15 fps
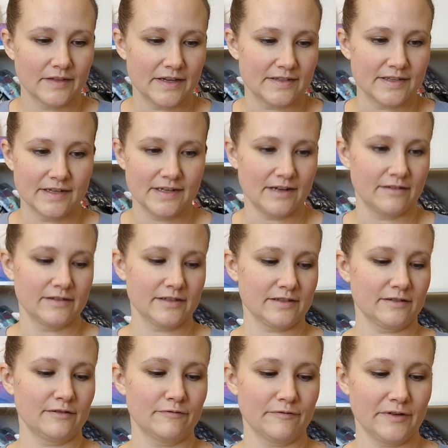They sent out
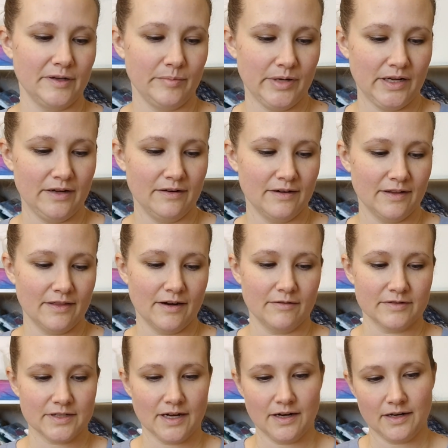this little freebie, and I thought
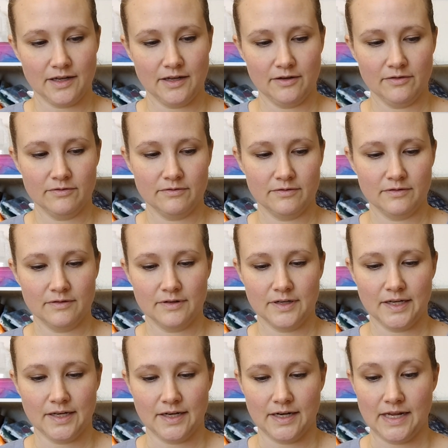it was kind of cute,
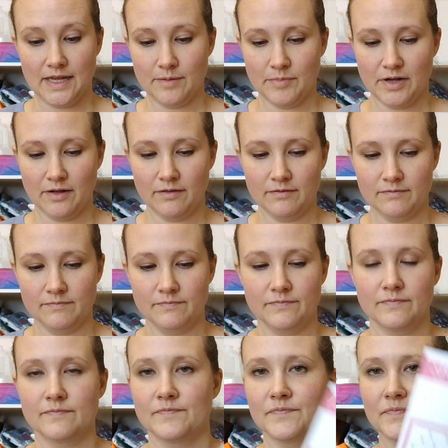and an email.
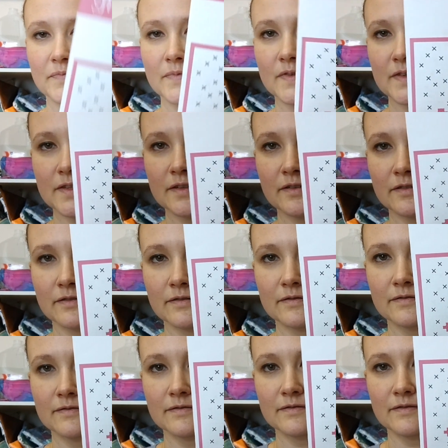So
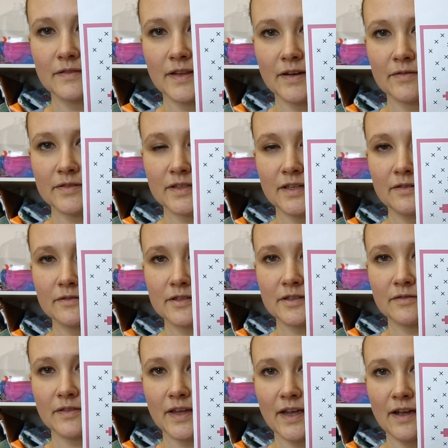that was cute.
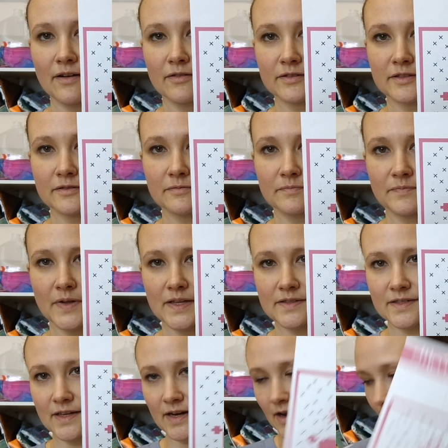So they also
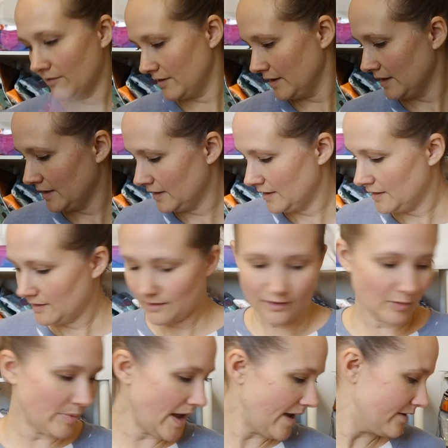can send out
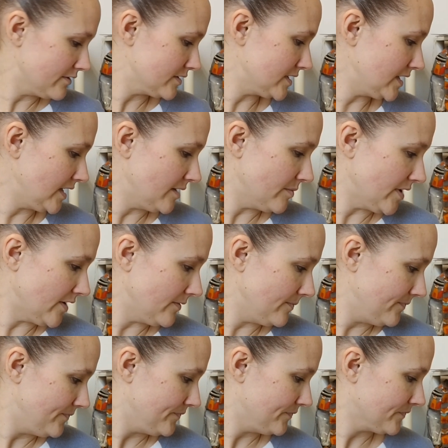little patterns in email.